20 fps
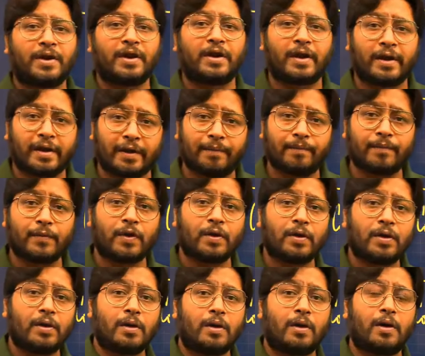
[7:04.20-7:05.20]
him,
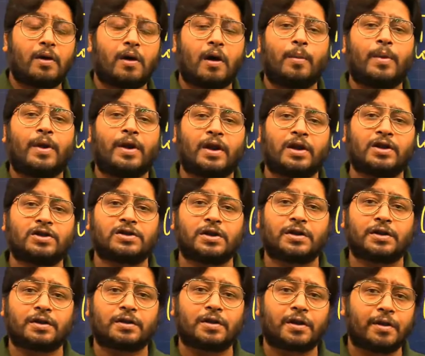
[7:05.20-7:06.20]
or government
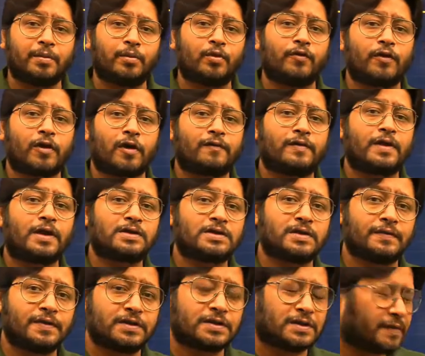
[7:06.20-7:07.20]
initiated the removal of that
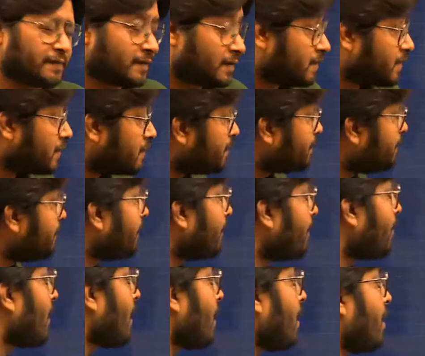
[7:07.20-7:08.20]
civil servant,
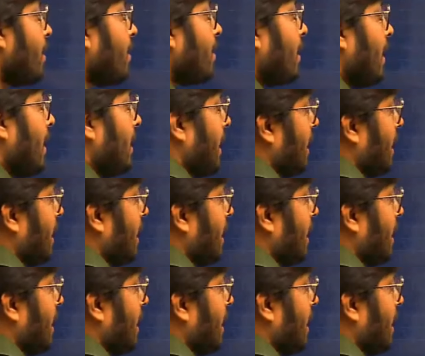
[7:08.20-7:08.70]
right? As